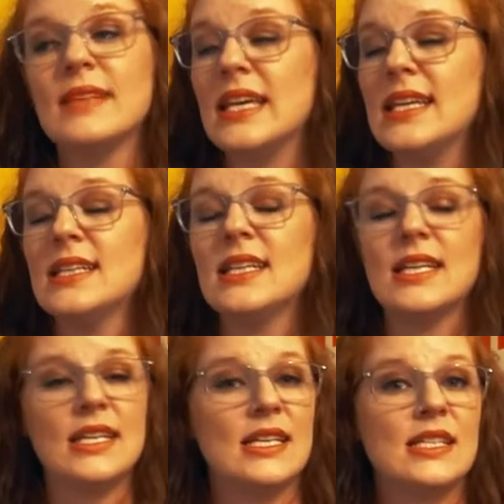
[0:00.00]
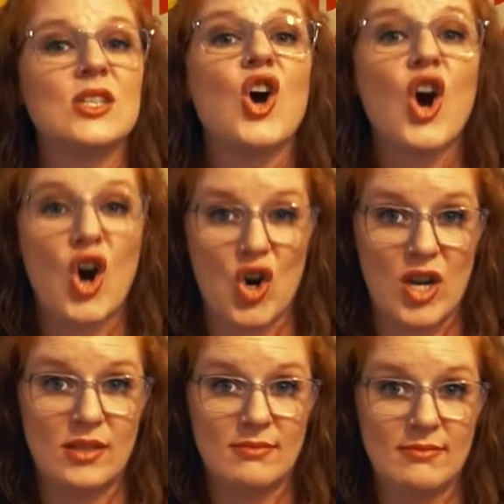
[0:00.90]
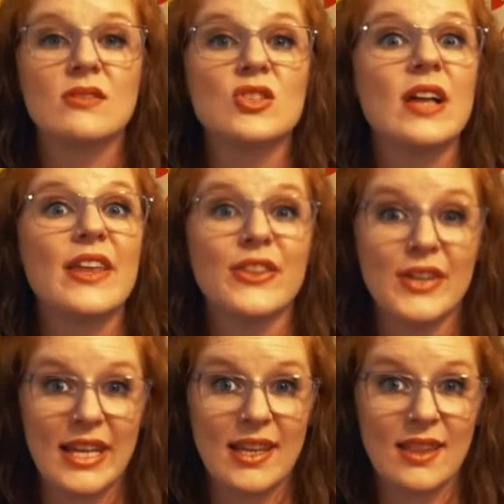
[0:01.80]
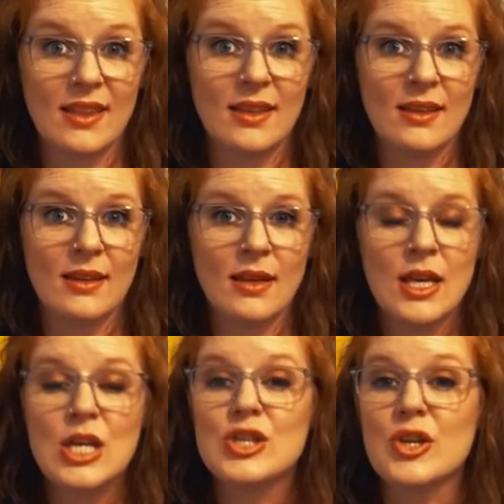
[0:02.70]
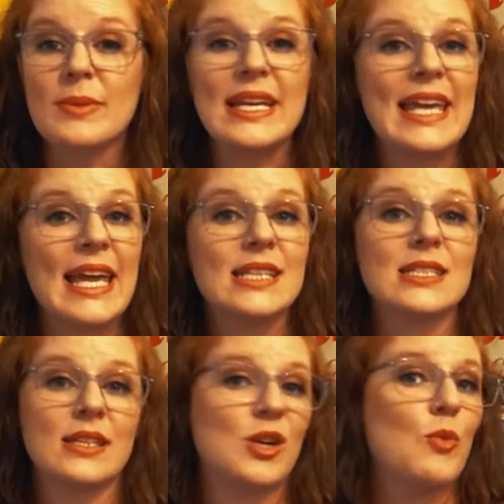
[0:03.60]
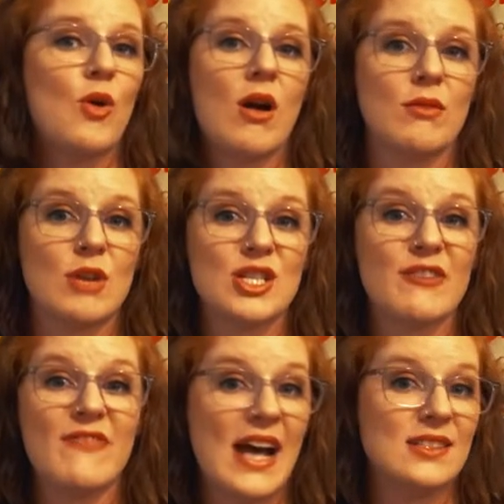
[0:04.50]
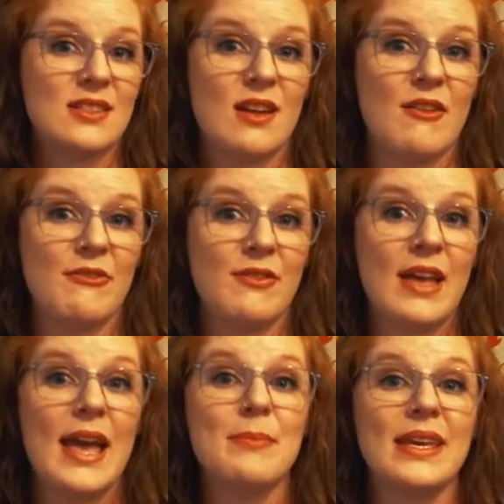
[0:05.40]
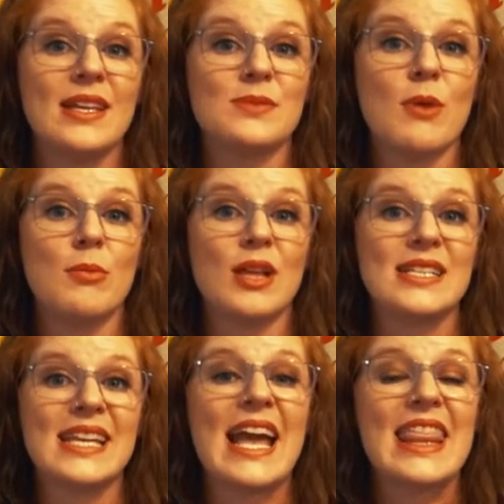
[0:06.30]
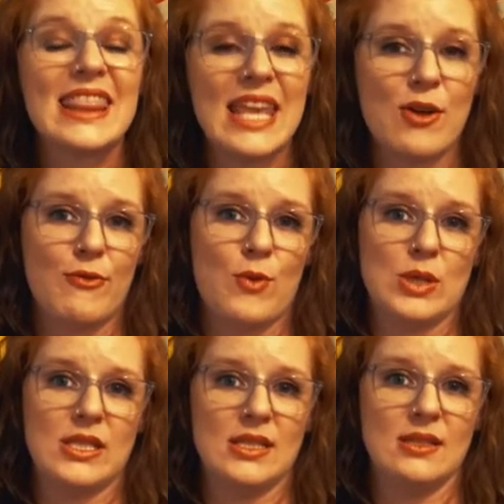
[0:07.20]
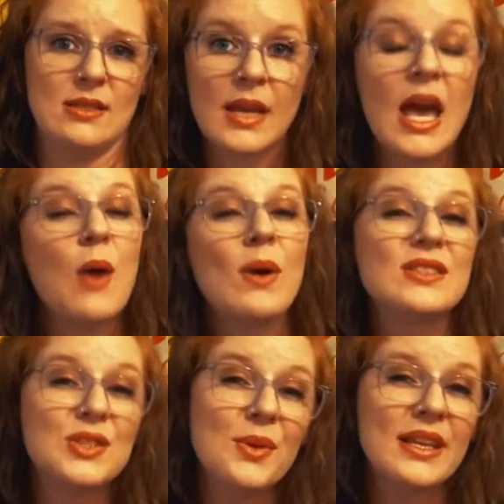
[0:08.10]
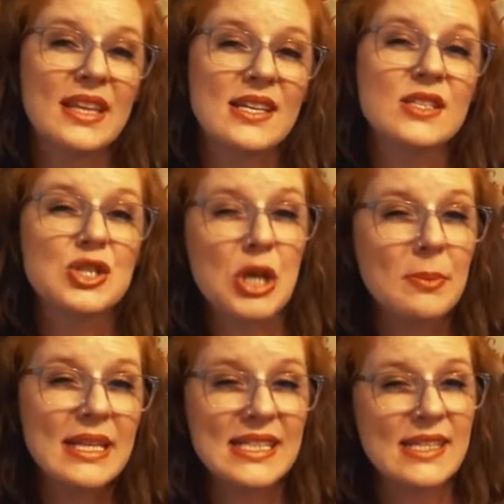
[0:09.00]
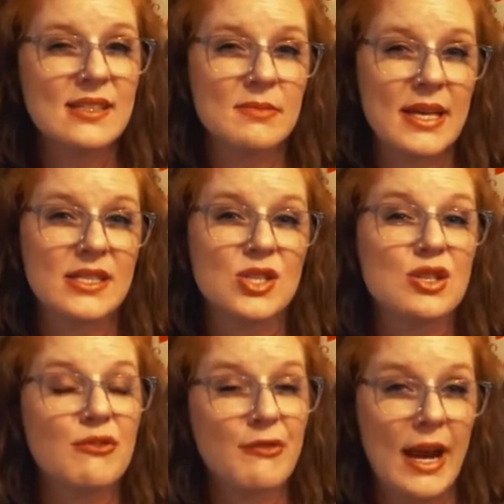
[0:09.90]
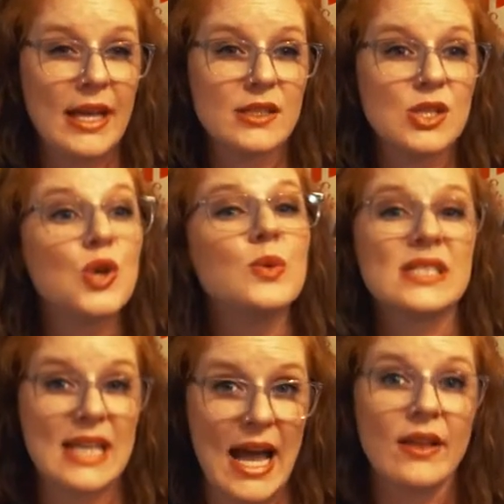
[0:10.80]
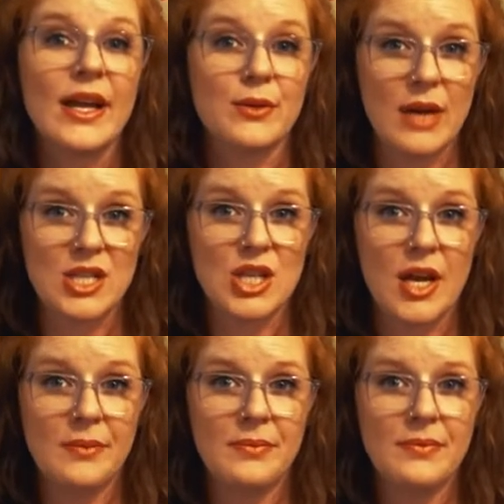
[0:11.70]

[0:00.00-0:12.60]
It is on. July 30th. Germany can't declare war on Russia fast enough and begins mobilizing their forces. While doing this, Germany sends a message to France, who was an ally to Russia,